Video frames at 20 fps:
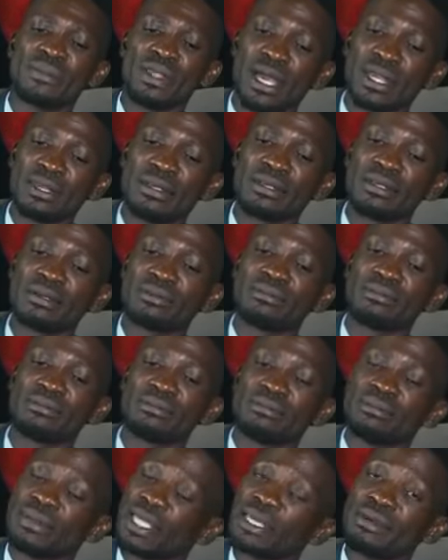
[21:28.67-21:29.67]
And
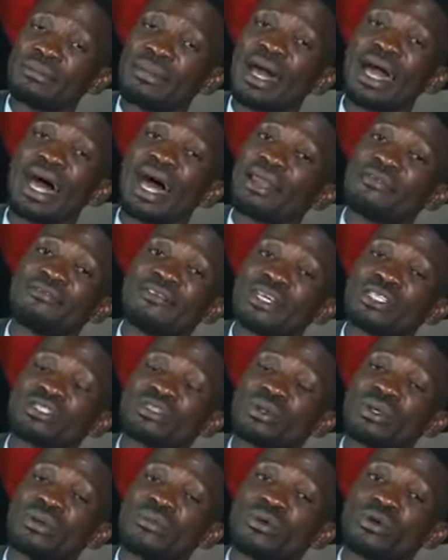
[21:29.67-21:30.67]
me, my
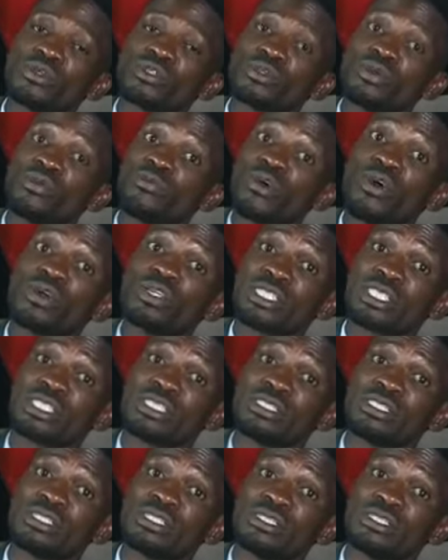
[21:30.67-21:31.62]
advice to him was to vote,